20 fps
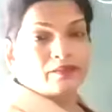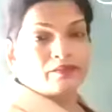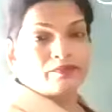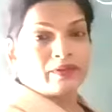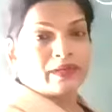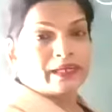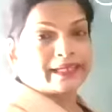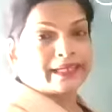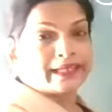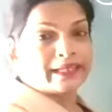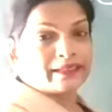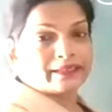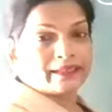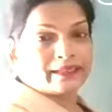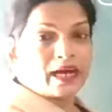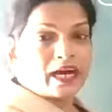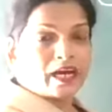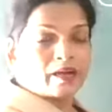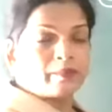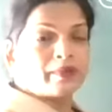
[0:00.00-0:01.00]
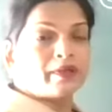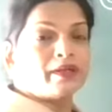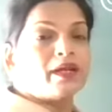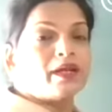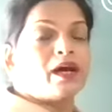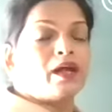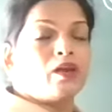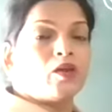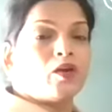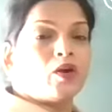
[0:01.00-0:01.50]
will get carbon
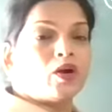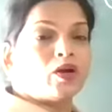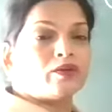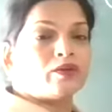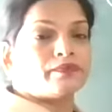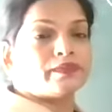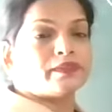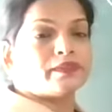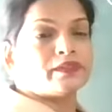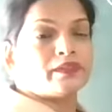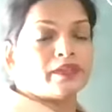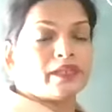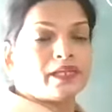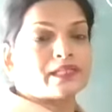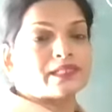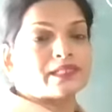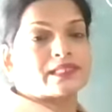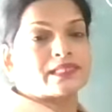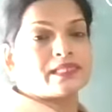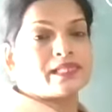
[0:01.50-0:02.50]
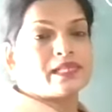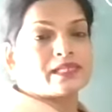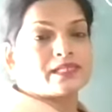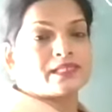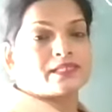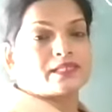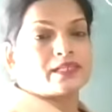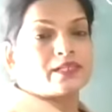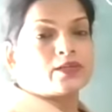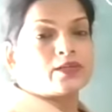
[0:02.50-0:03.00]
along with its
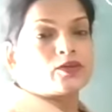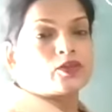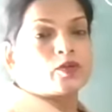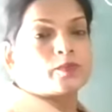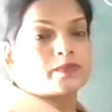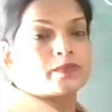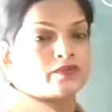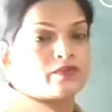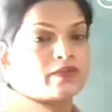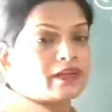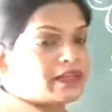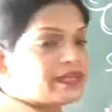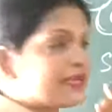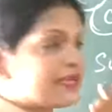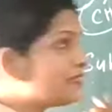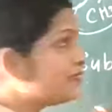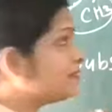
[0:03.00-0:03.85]
CH3 groups will get